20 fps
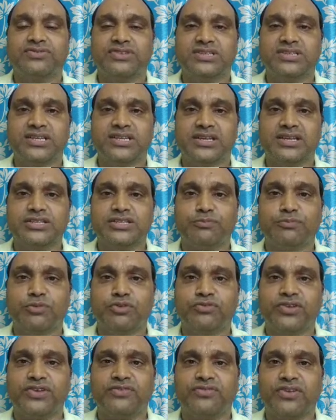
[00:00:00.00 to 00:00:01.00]
switching is
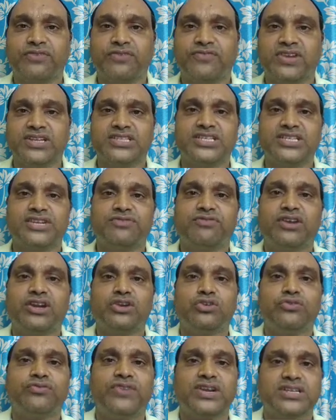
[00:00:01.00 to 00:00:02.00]
moving from function
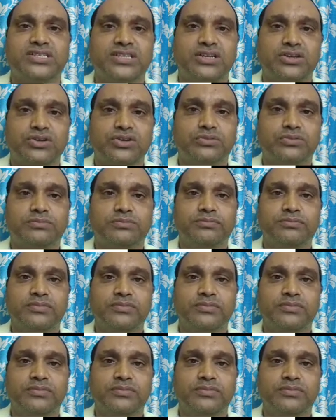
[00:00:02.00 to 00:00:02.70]
1 to function 2.